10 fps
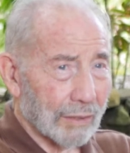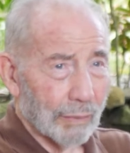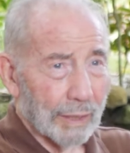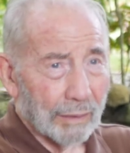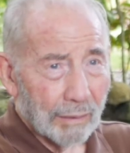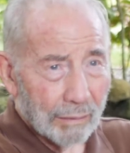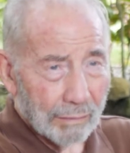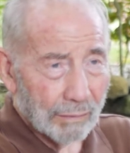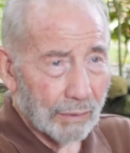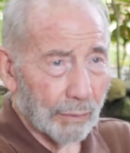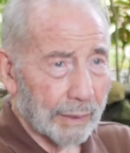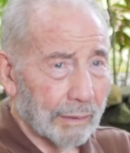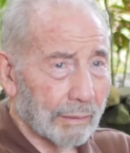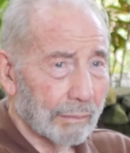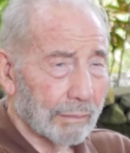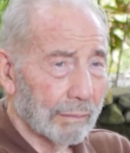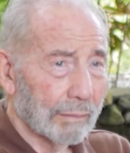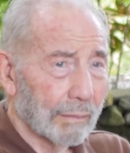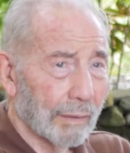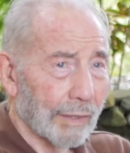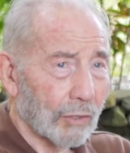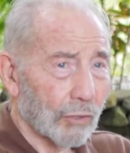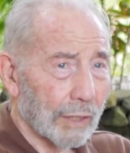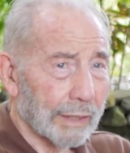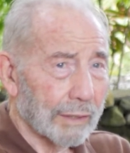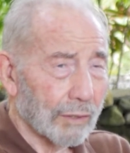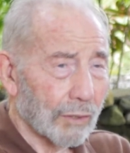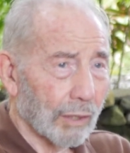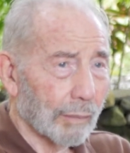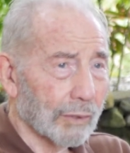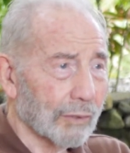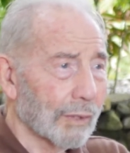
we do eventually in the Solomons,